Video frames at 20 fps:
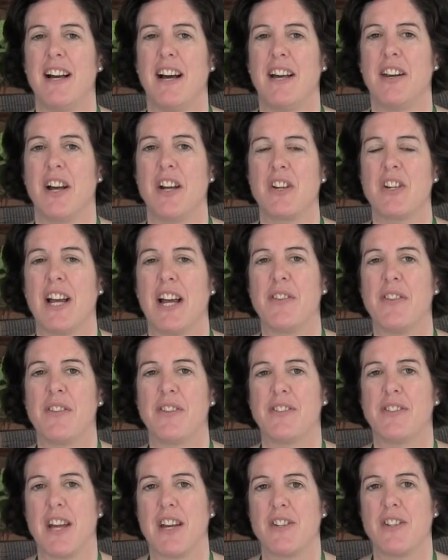and I chaired the
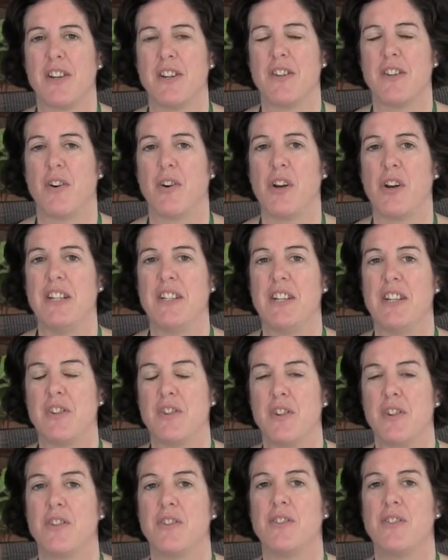session on
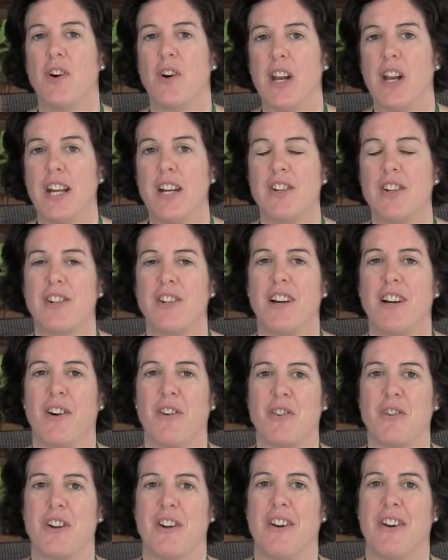Indigenous knowledge,
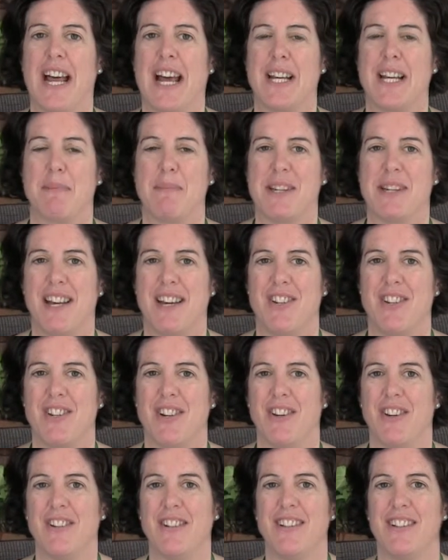culture and
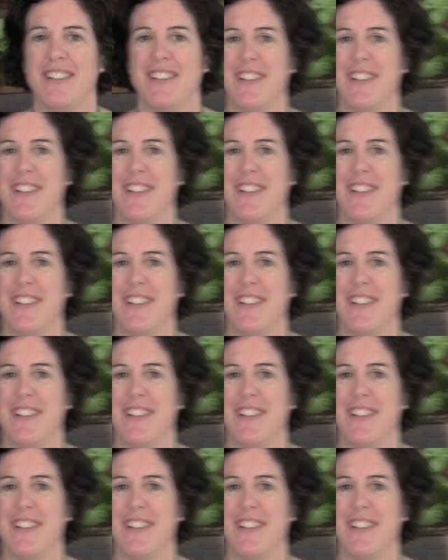adaptation.